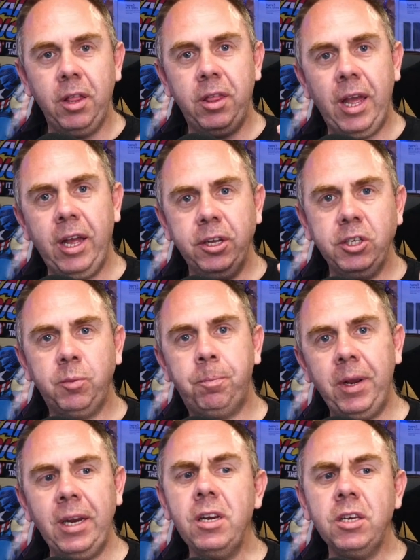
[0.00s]
there has
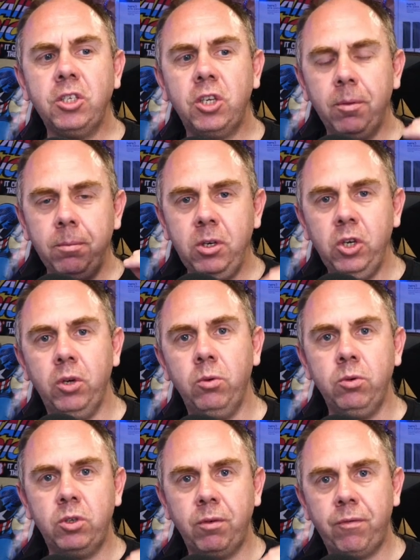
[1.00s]
been some
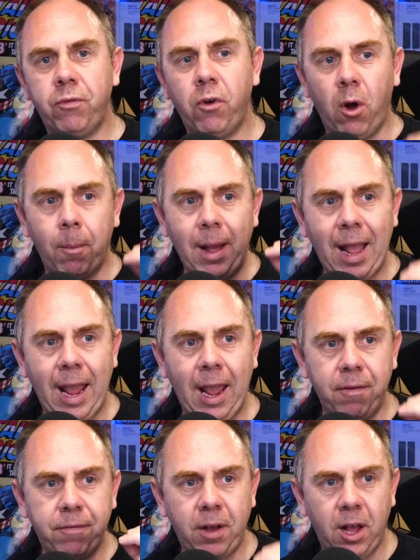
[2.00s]
news from
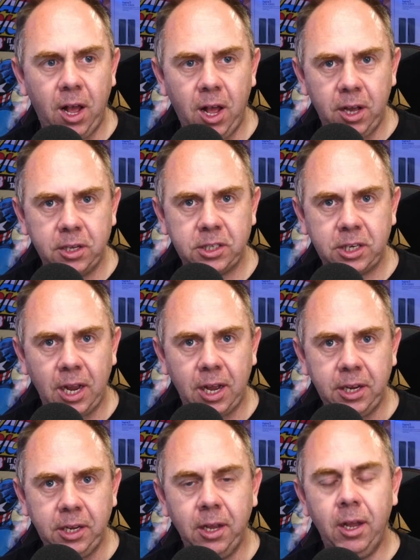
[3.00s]

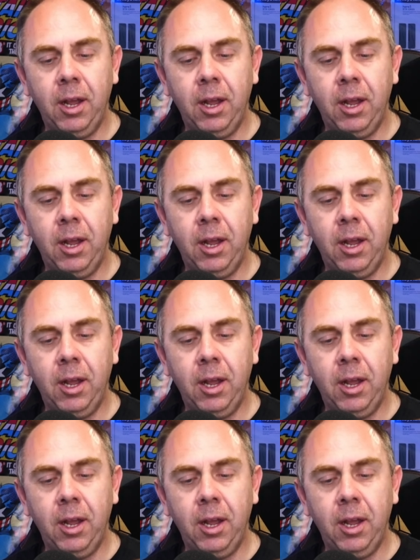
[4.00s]
FrSky